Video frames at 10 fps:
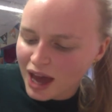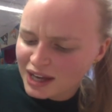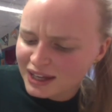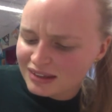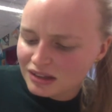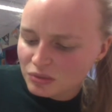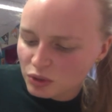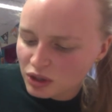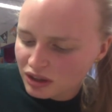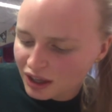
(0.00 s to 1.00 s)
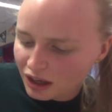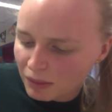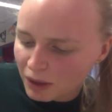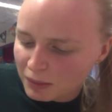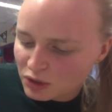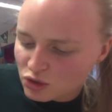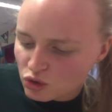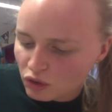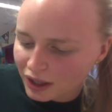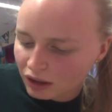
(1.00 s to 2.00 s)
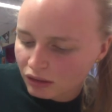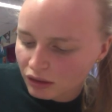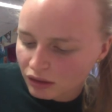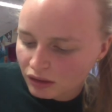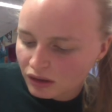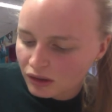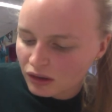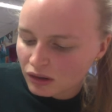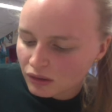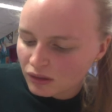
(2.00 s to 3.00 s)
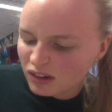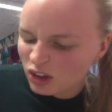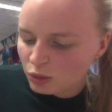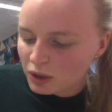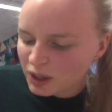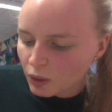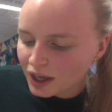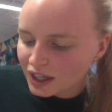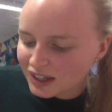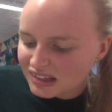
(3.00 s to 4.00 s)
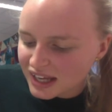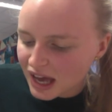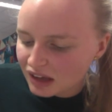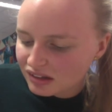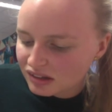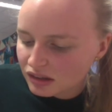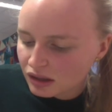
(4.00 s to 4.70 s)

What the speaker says: any guesses what you think I might be drawing? It's probably quite an easy guess.